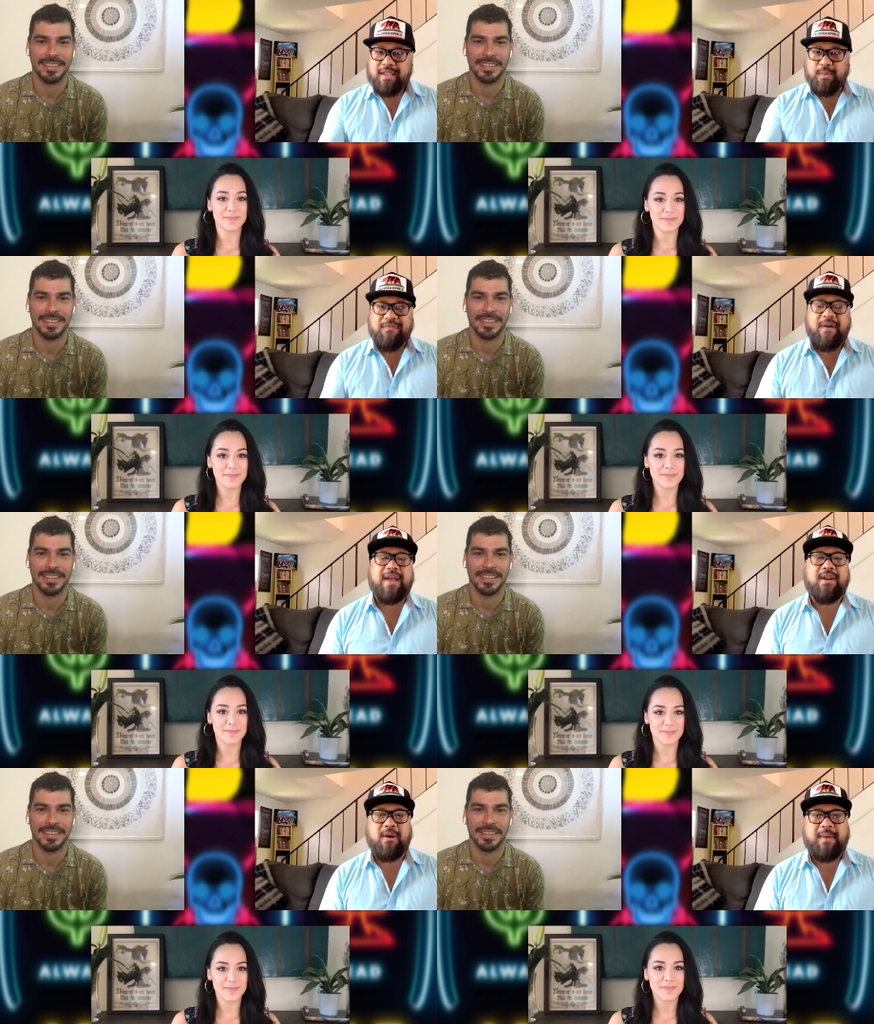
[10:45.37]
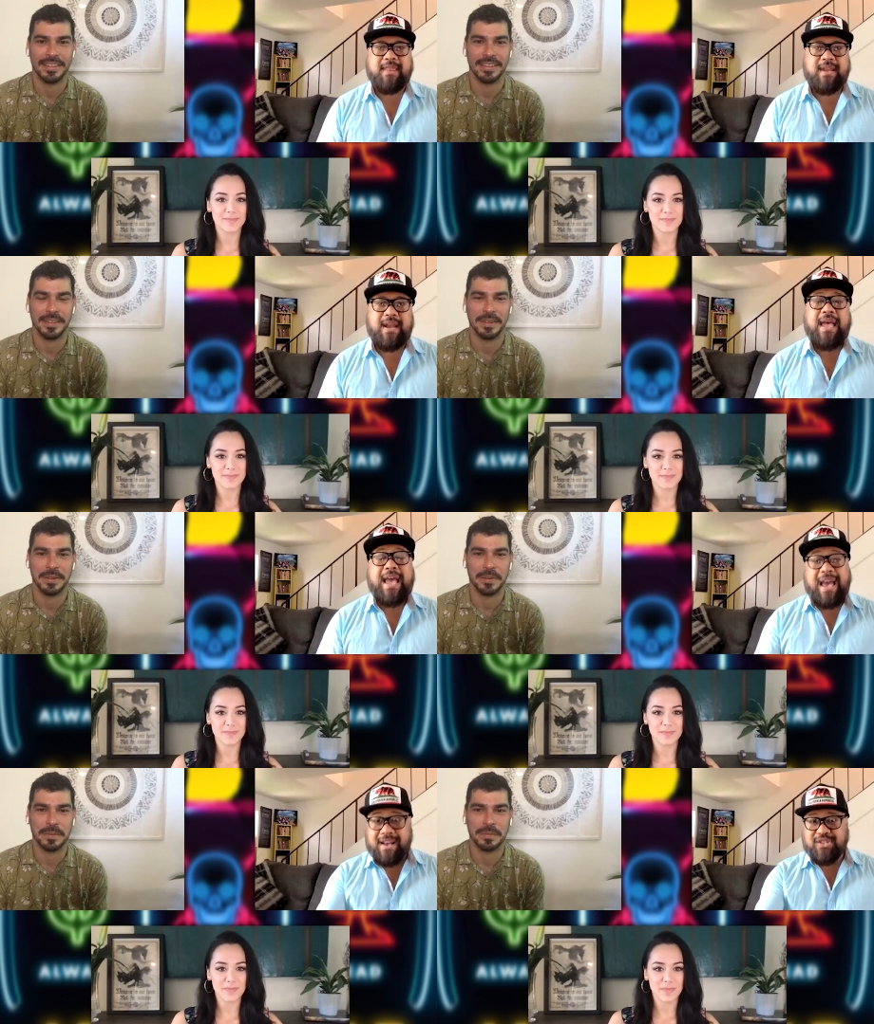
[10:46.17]
Speaker 1: that we find in Army of the Dead?
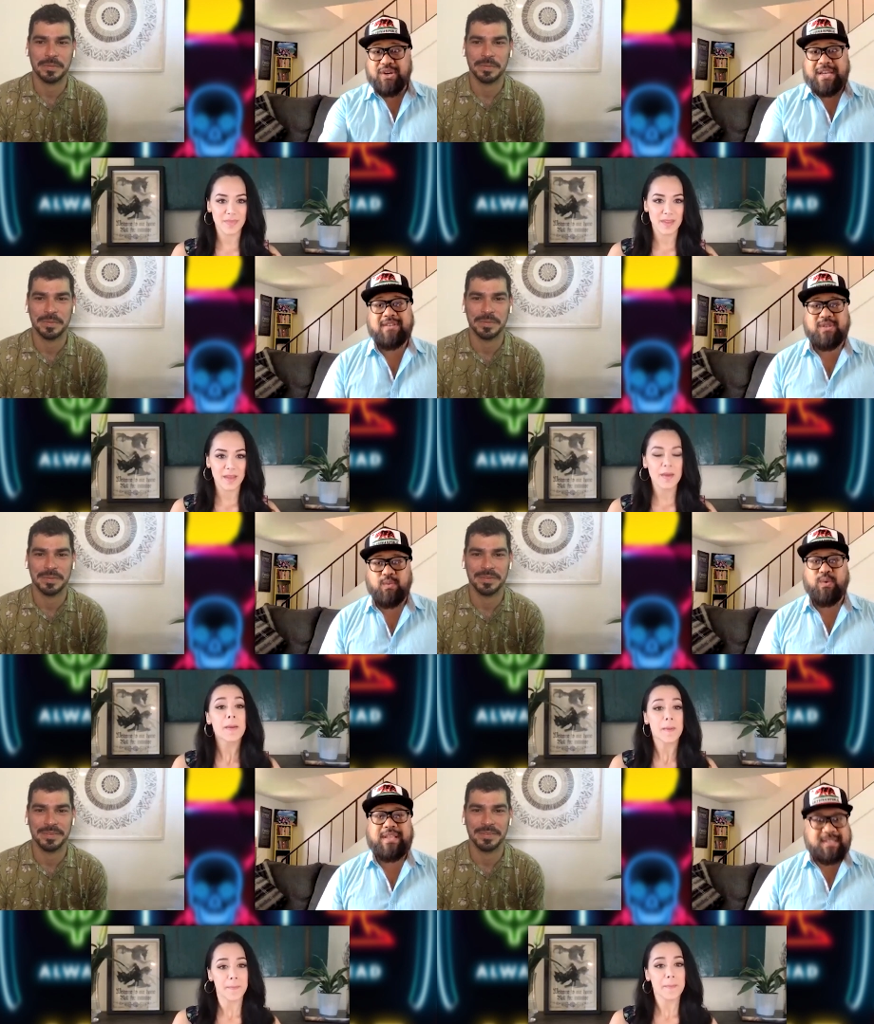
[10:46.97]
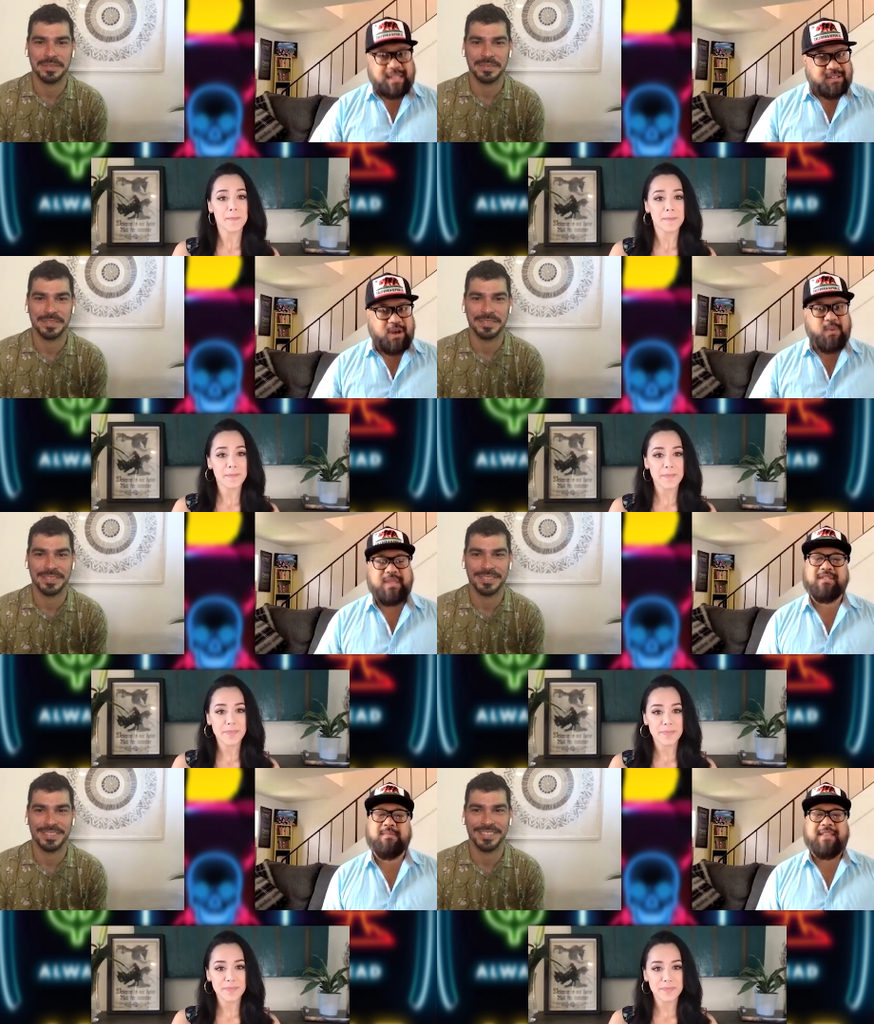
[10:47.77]
Because yeah, your character really sets a tone
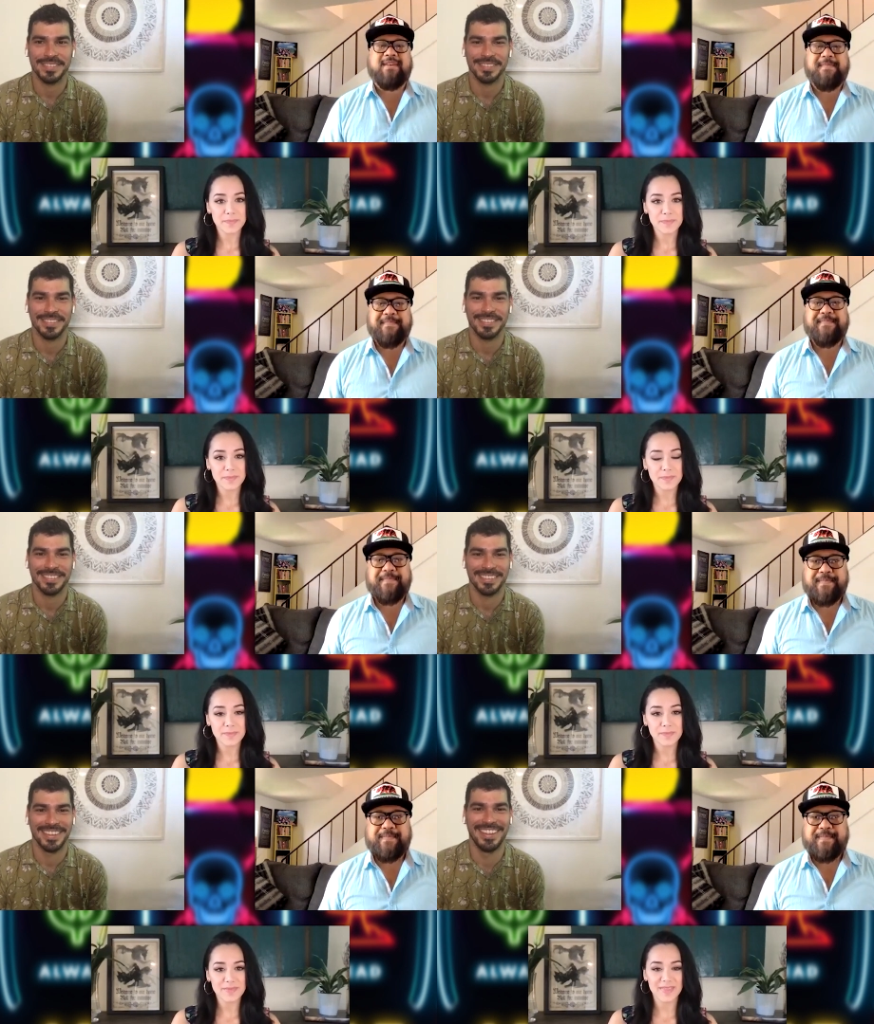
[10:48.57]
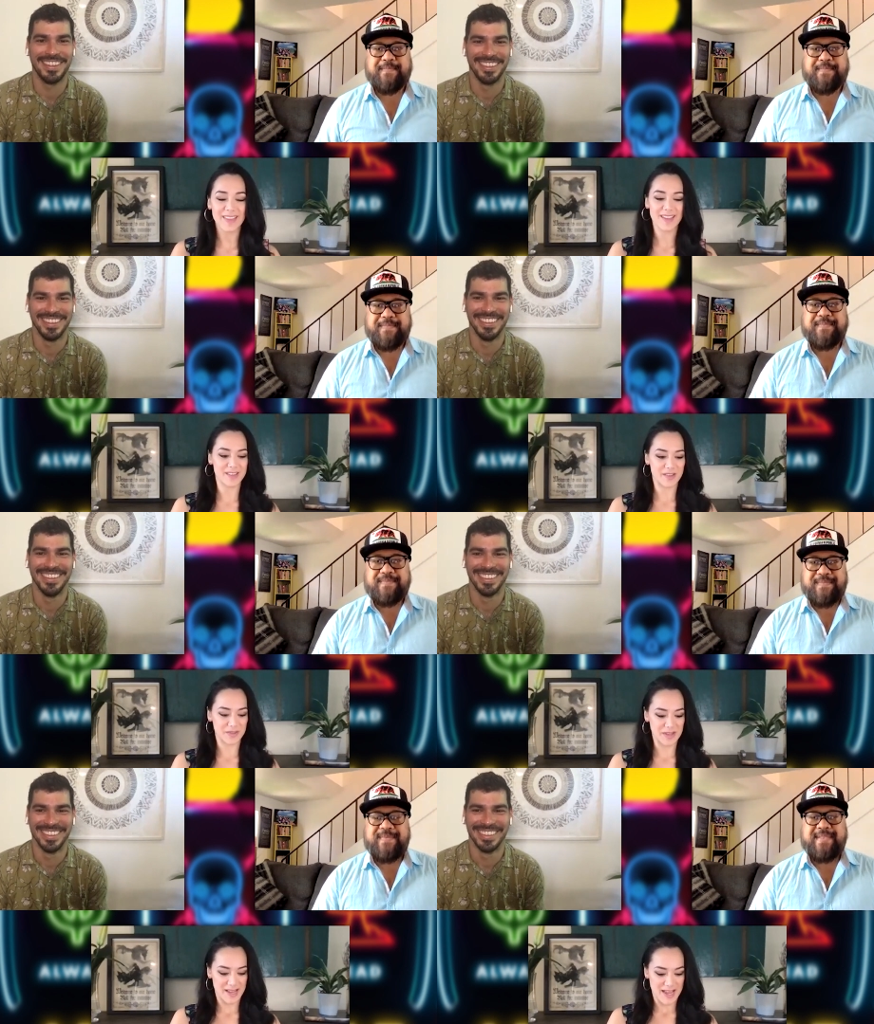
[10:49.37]
with it, Samantha.
Speaker 2: Thank you.
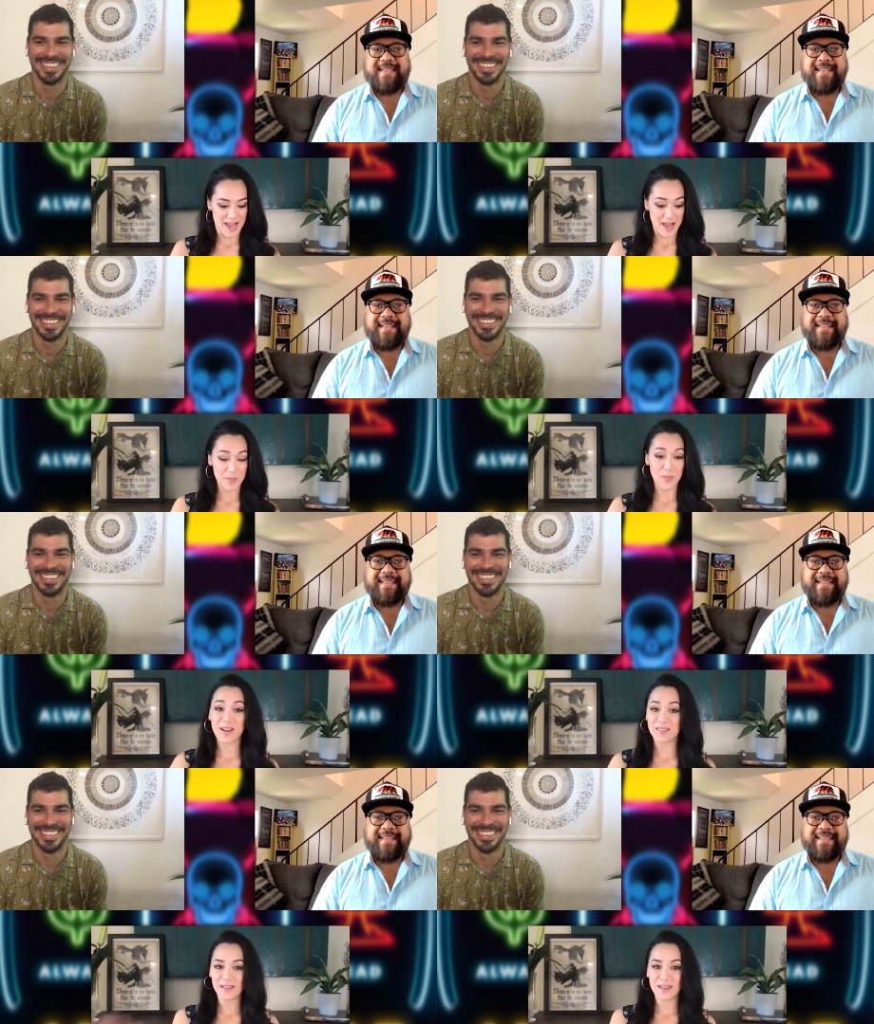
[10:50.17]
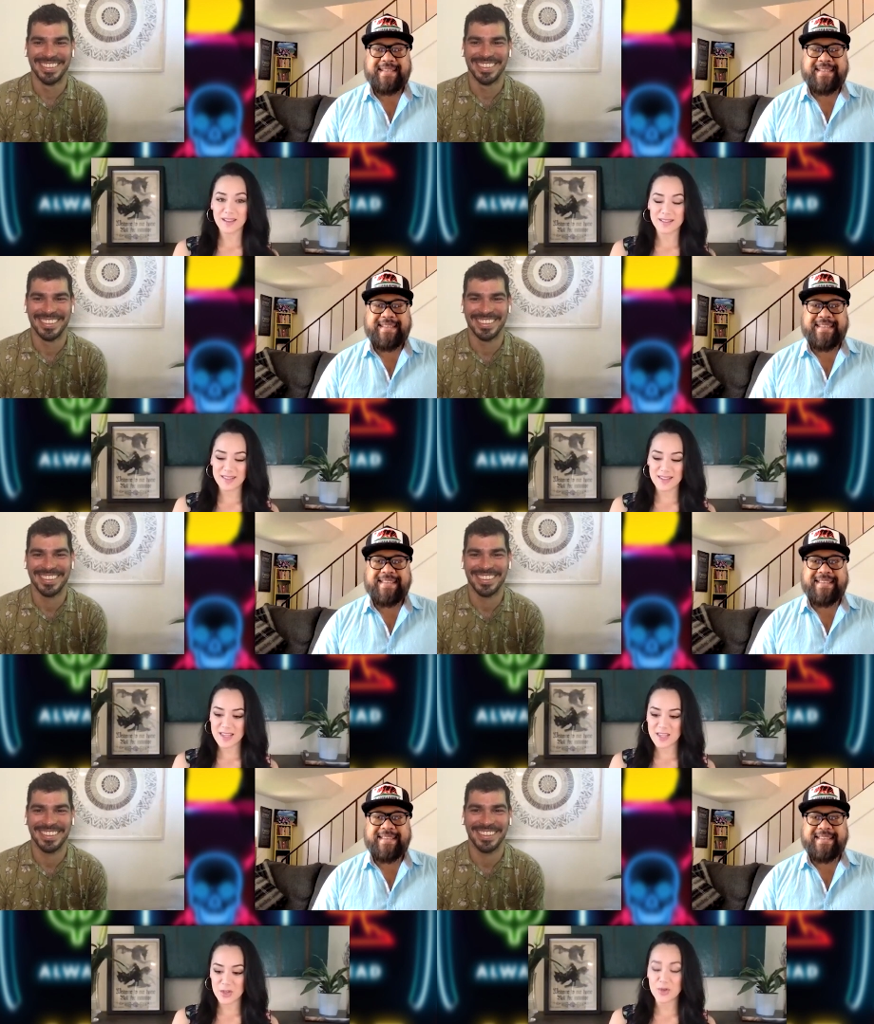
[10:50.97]
Uh, well, it,
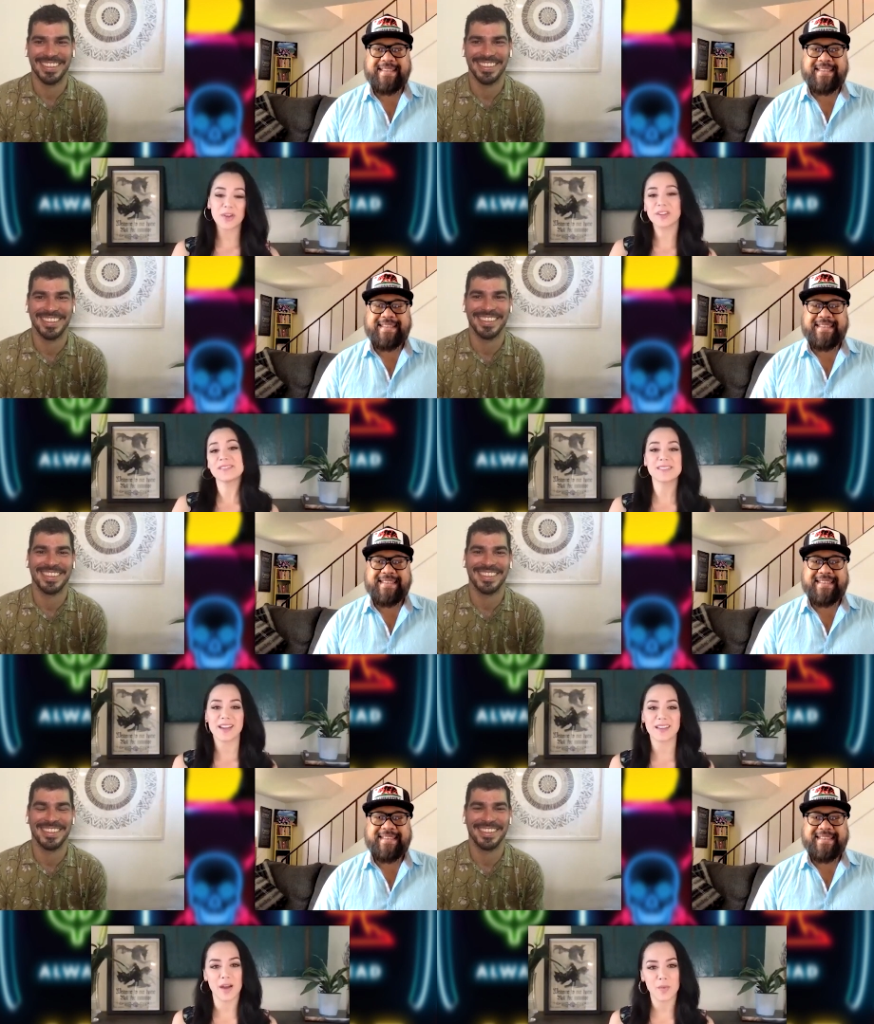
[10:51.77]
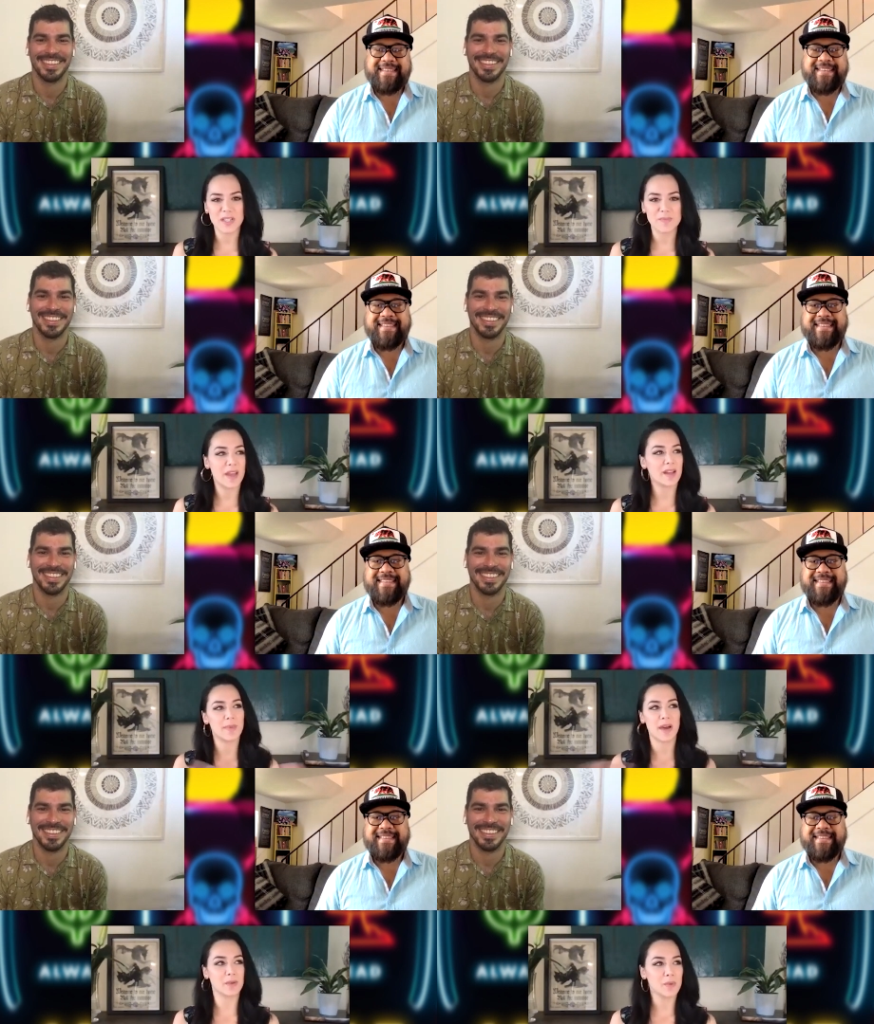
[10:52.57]
you could say that we spent about